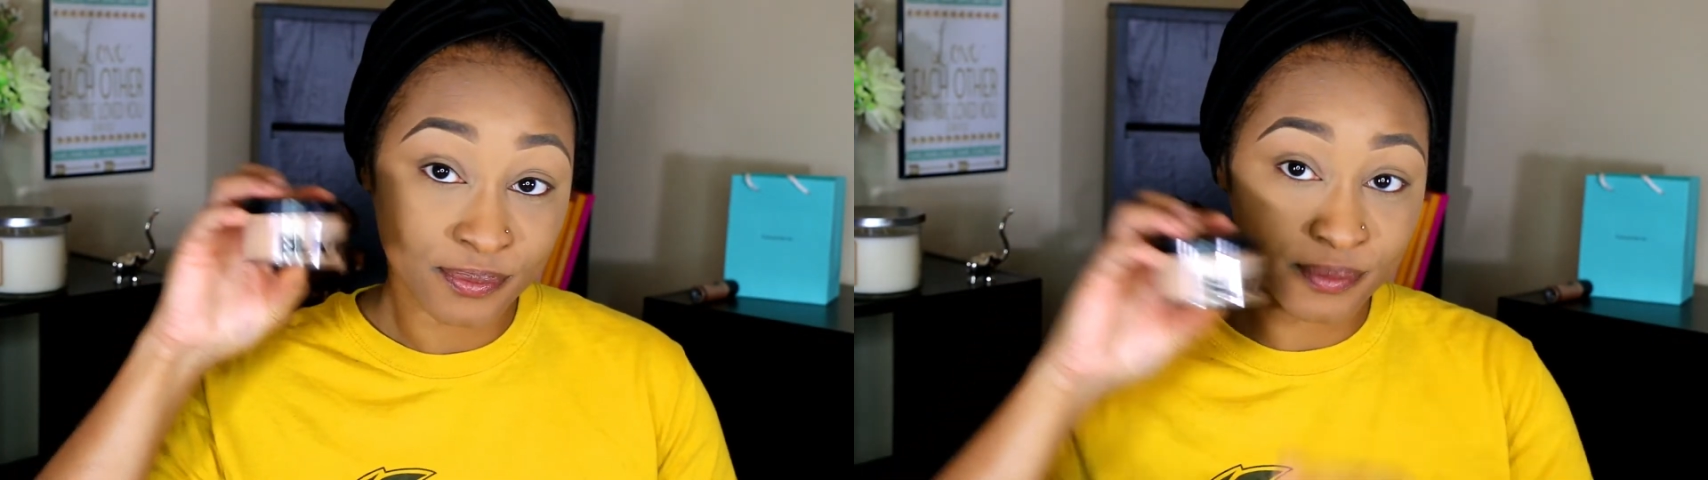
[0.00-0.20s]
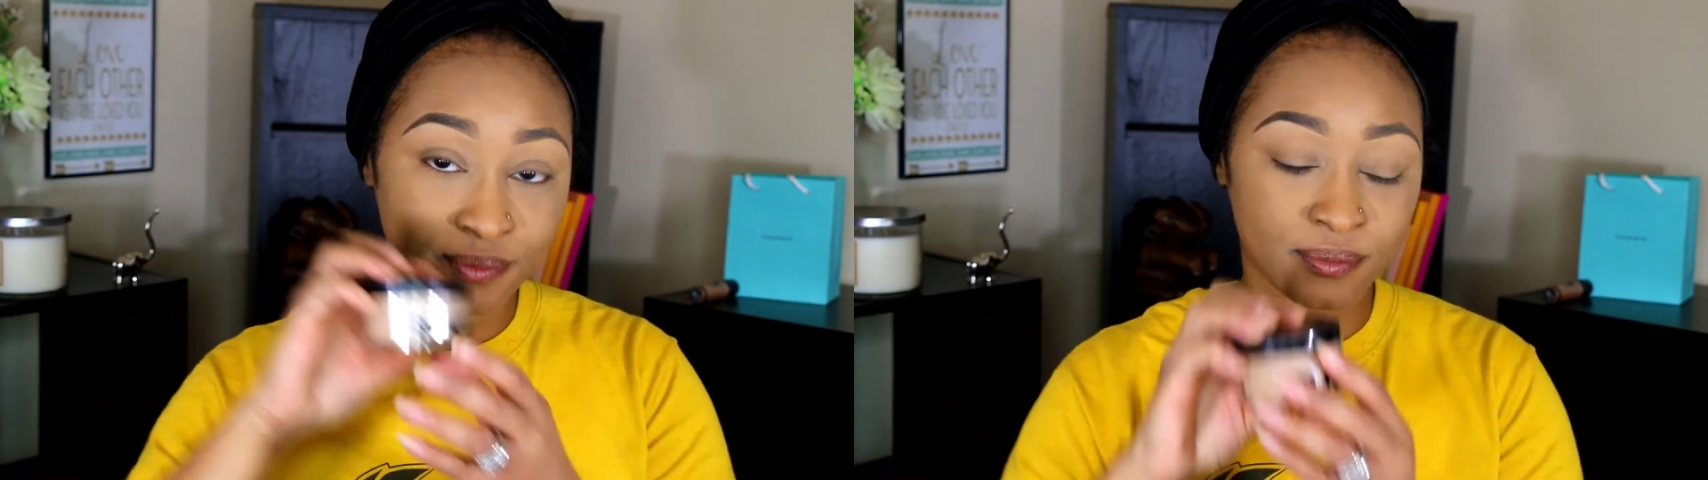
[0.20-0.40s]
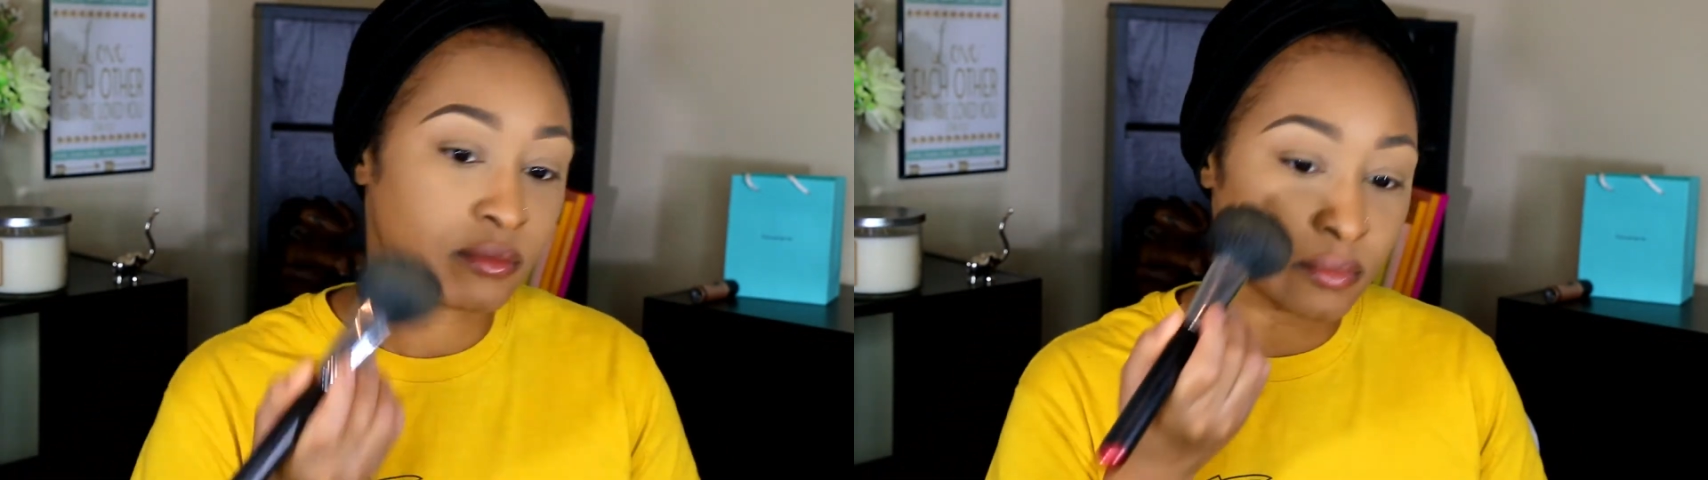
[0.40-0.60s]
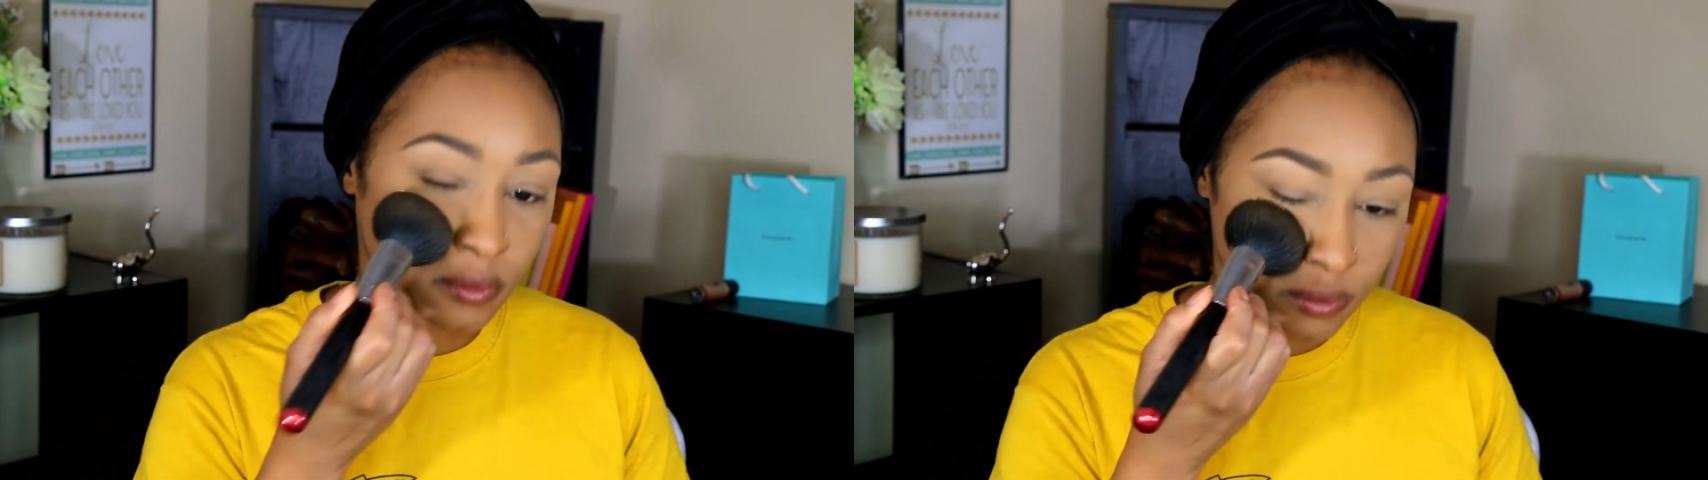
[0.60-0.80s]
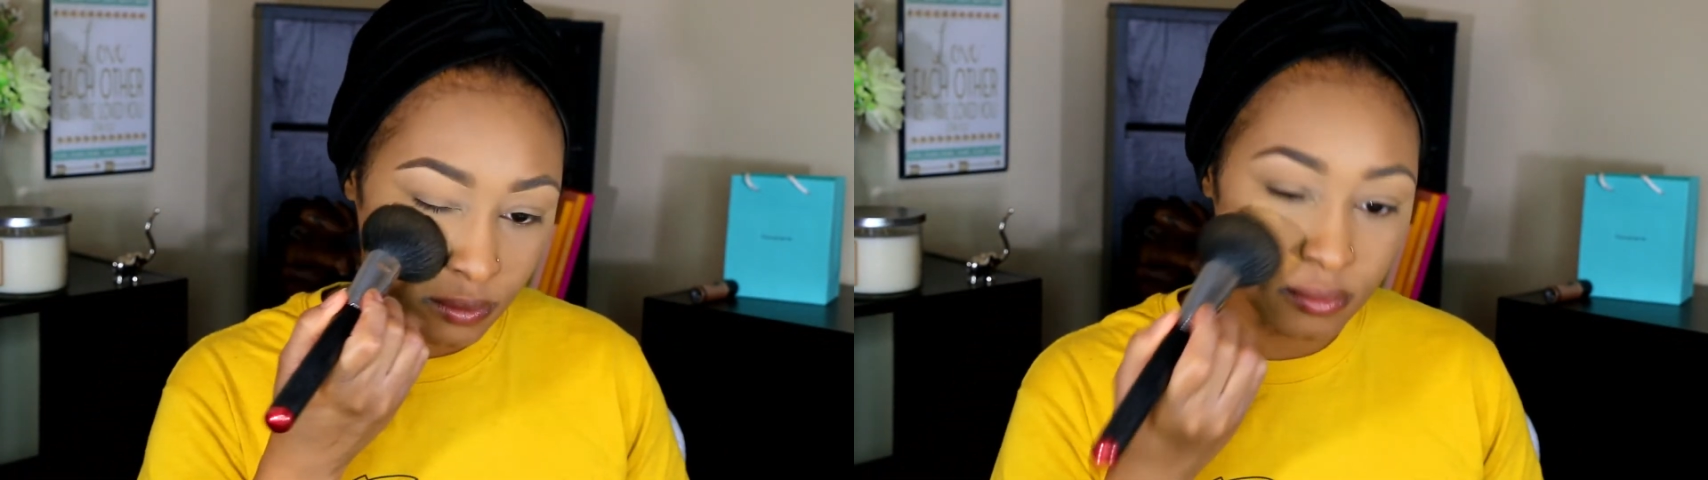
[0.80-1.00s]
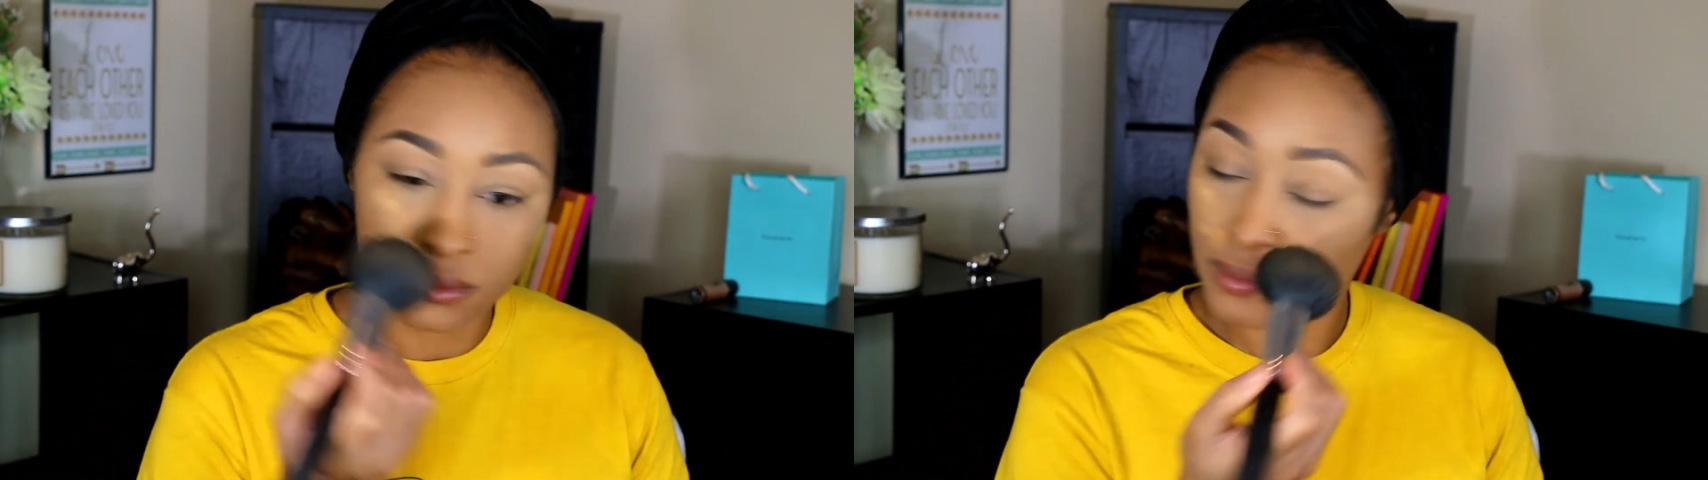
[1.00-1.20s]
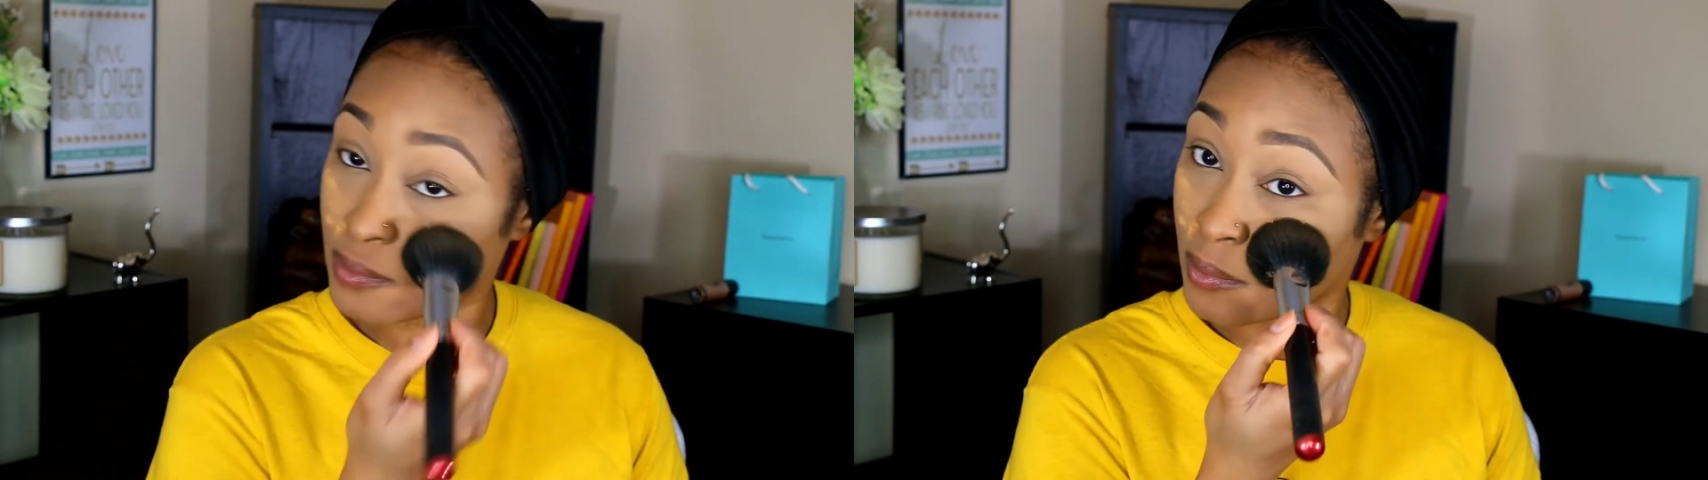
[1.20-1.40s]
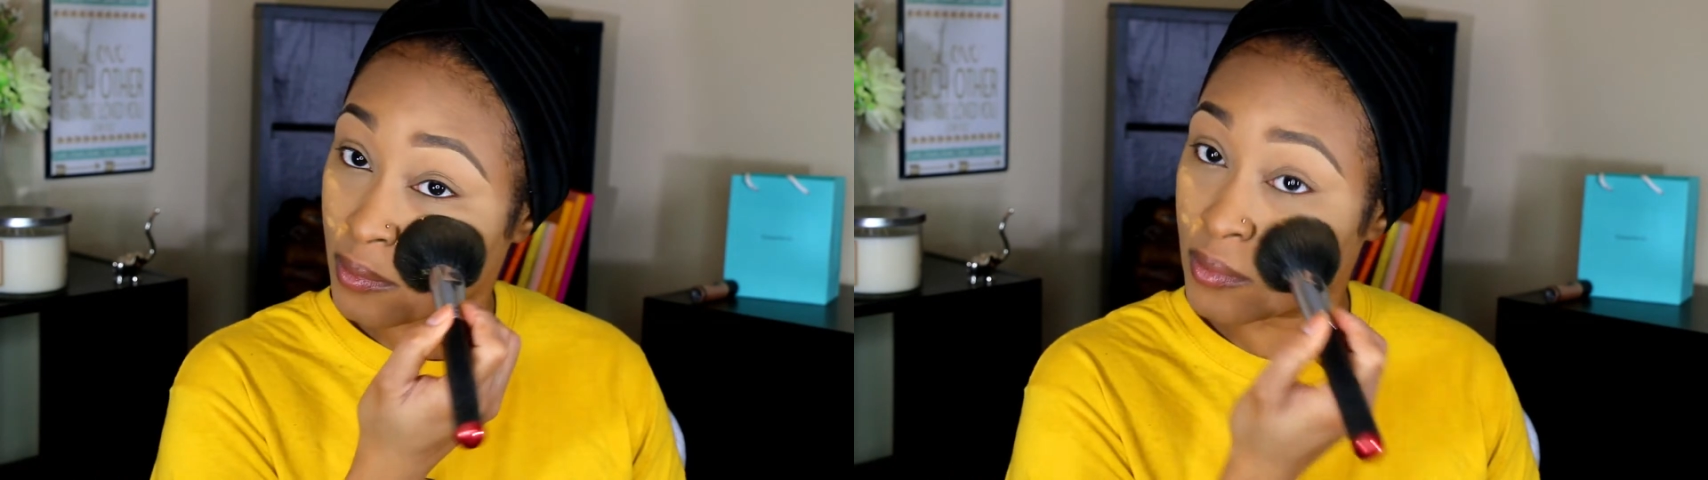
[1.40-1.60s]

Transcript: I'm gonna go in now with the